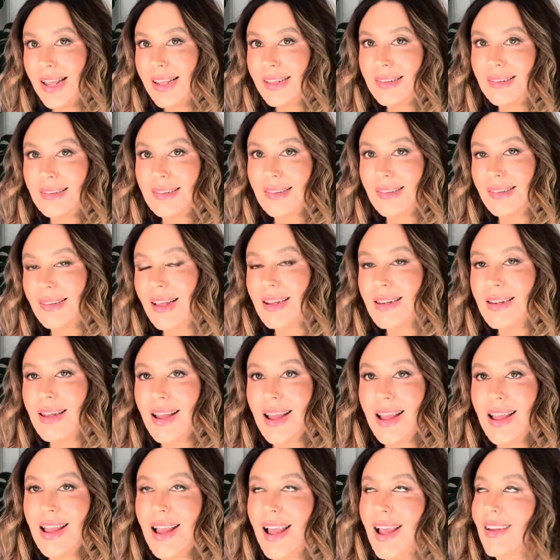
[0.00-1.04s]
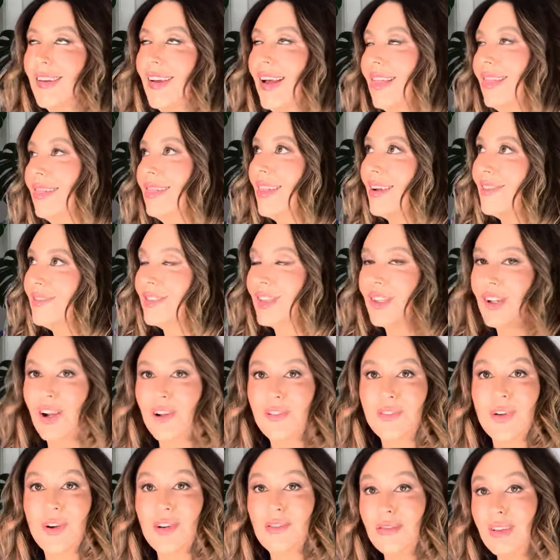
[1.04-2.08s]
Easter Sunday and I loved it. I
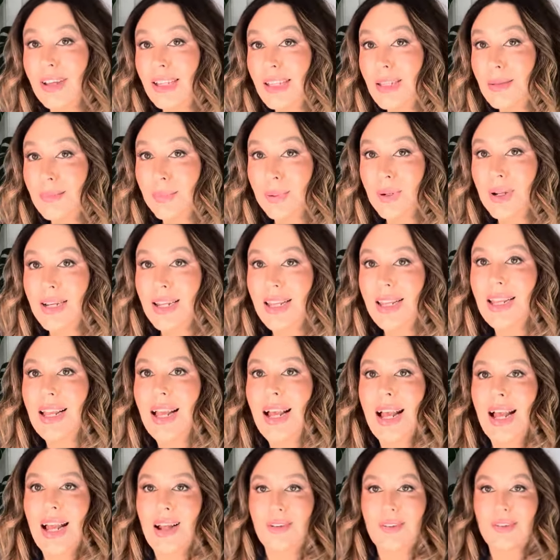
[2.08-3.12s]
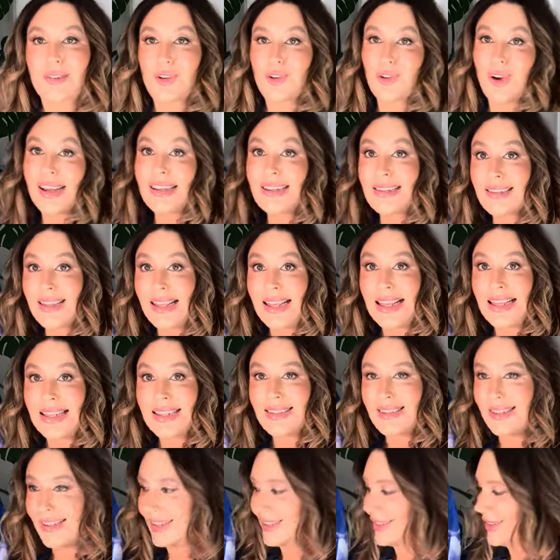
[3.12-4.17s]
felt really pretty. It was great to
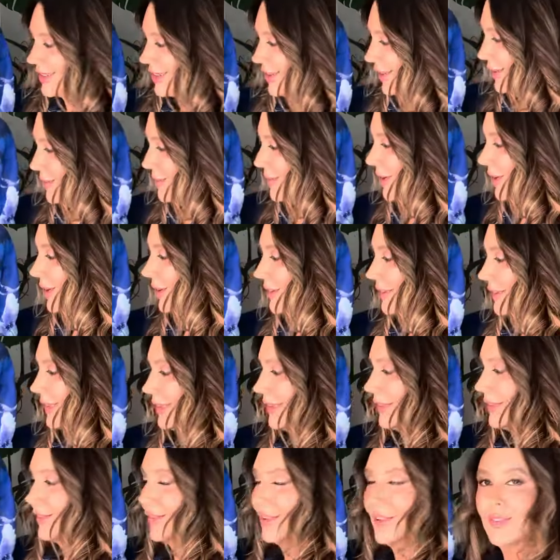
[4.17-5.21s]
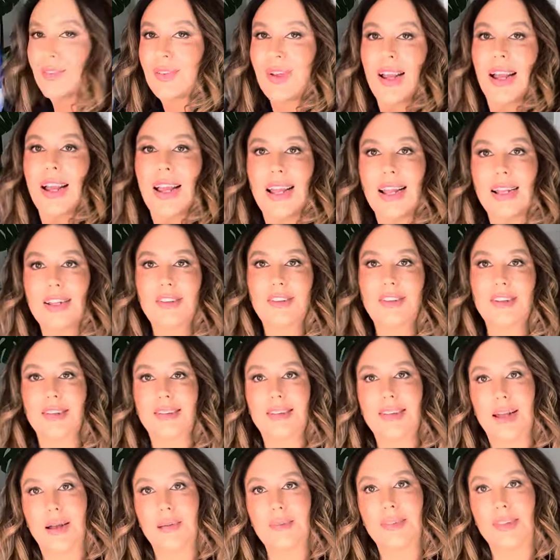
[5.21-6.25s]
eat in too because it sort of, it just
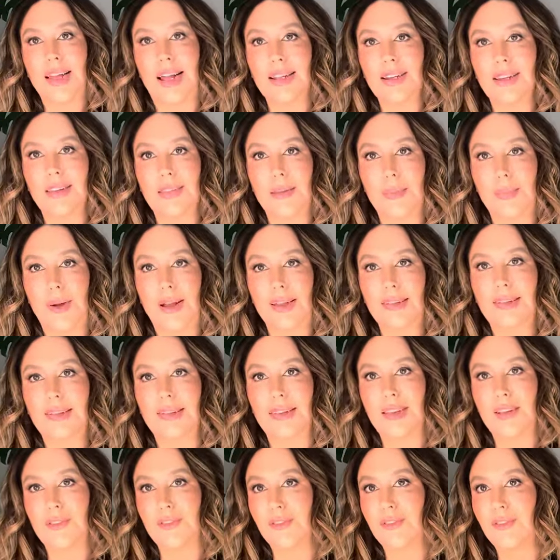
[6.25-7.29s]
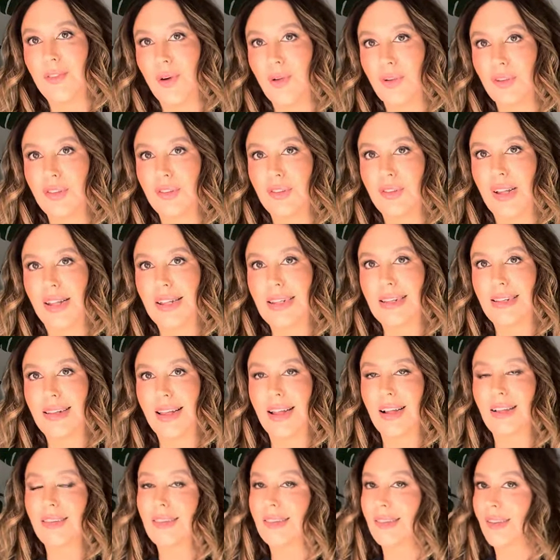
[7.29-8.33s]
comes under the bust and then falls straight
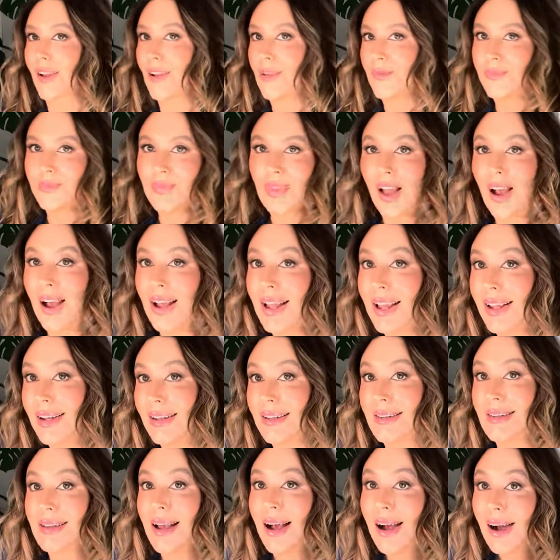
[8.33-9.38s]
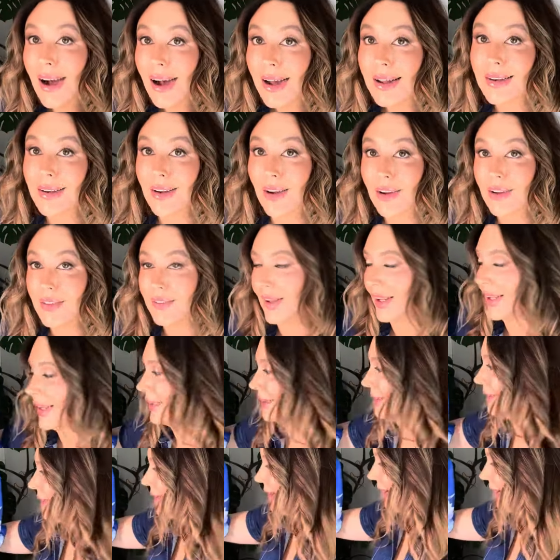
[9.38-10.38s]
down. So I ate a ton over Easter